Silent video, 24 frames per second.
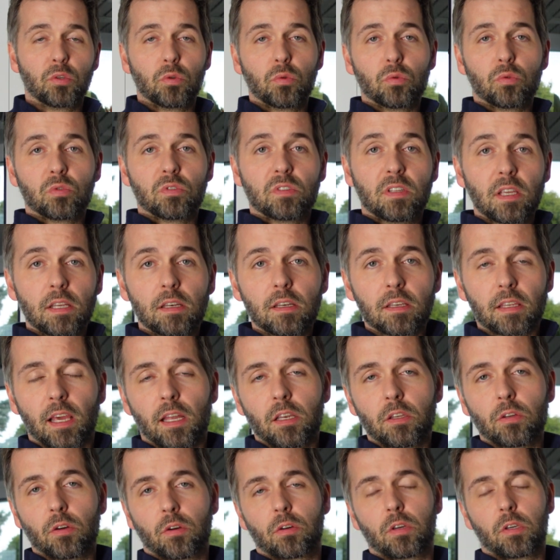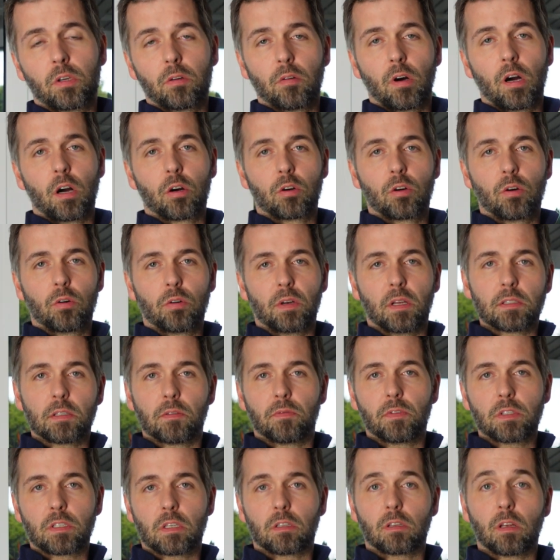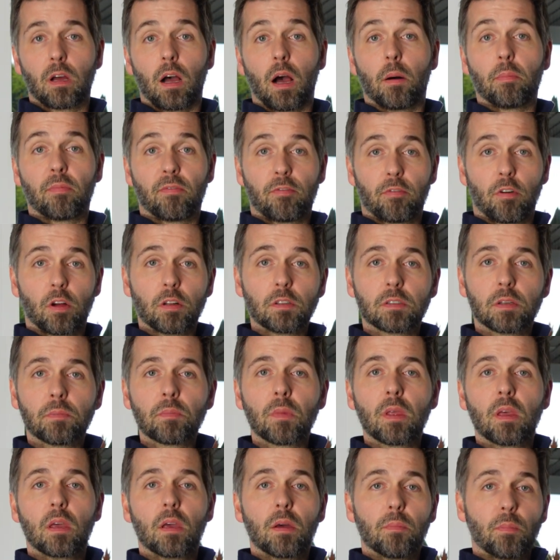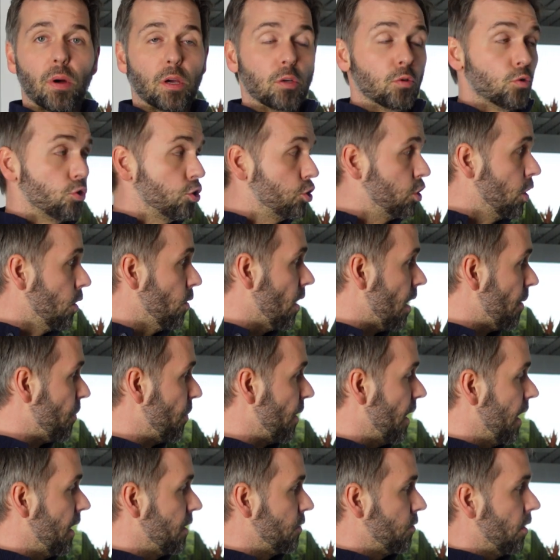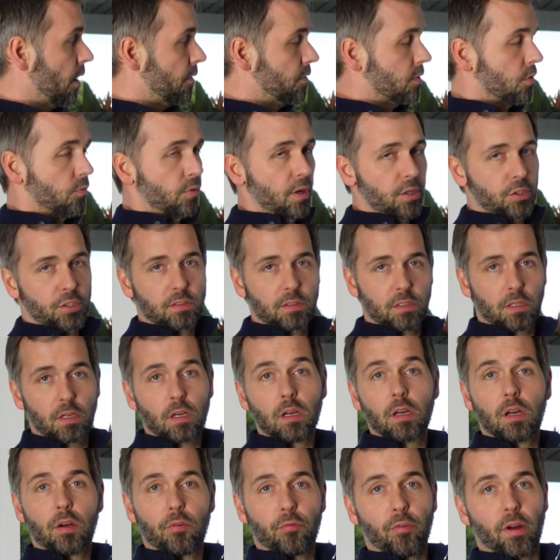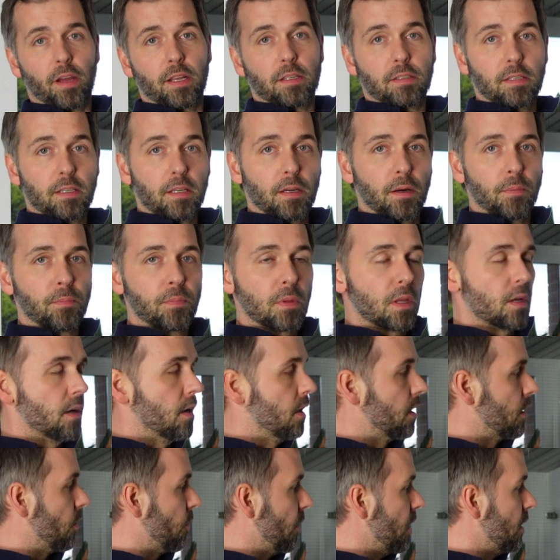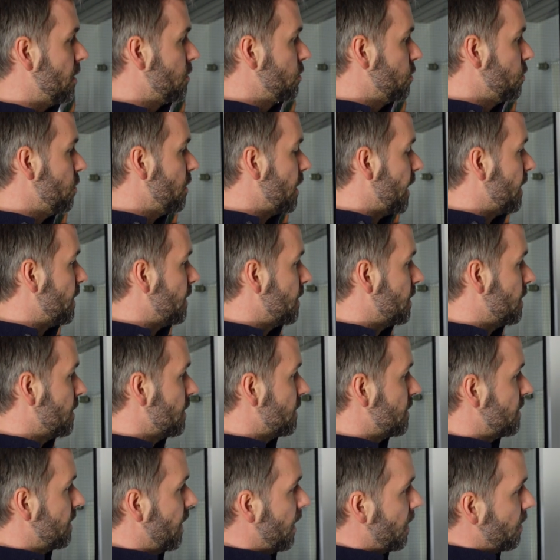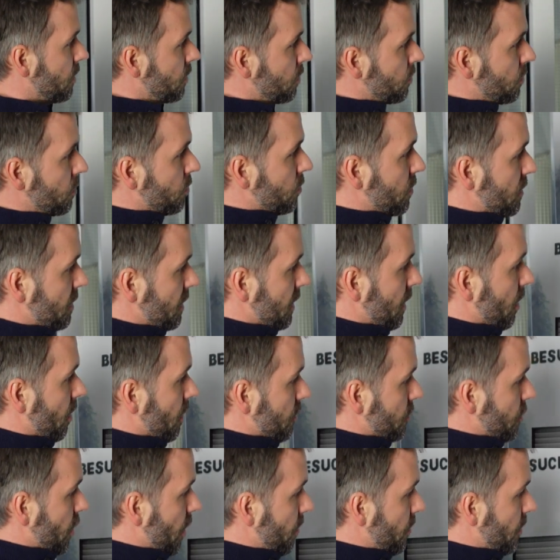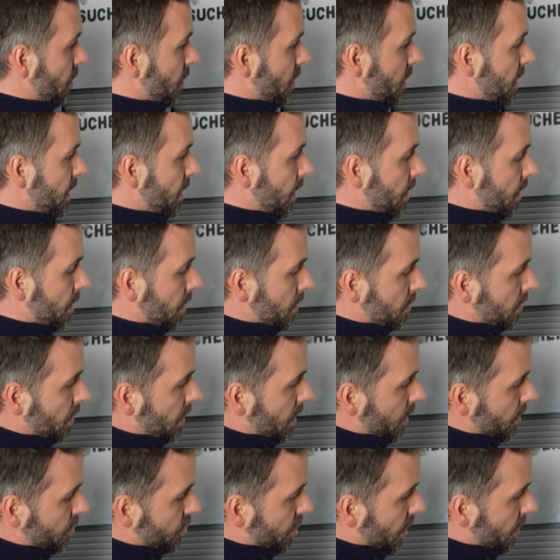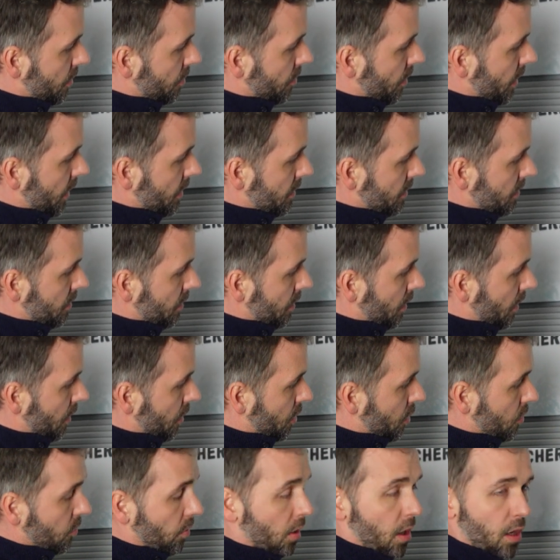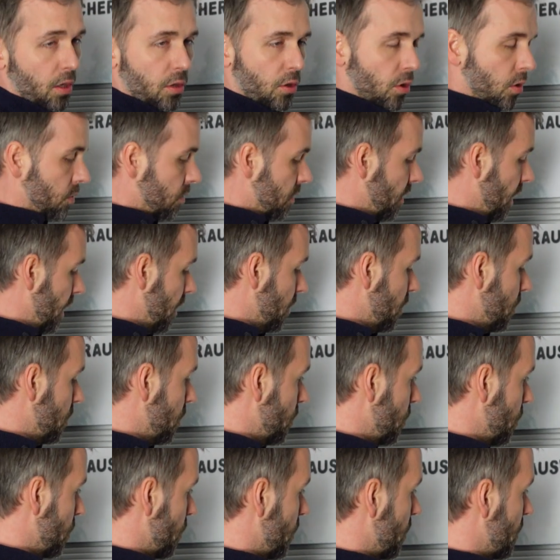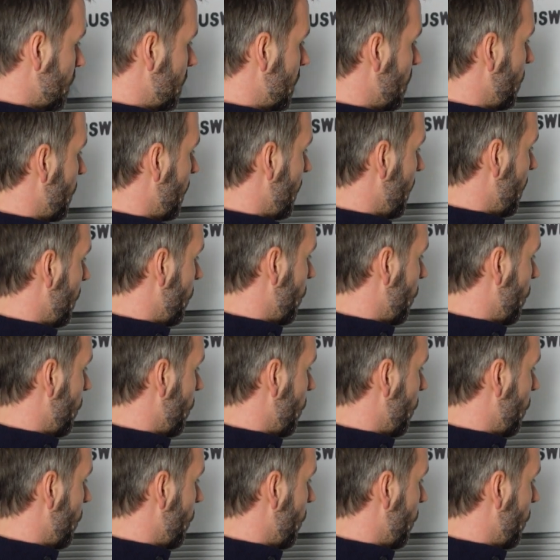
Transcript: you didn't get your QR code as a visitor up front, but you show up and you have to register right here. The way to do that is that you see our terminal here, and it generates a QR code that you simply,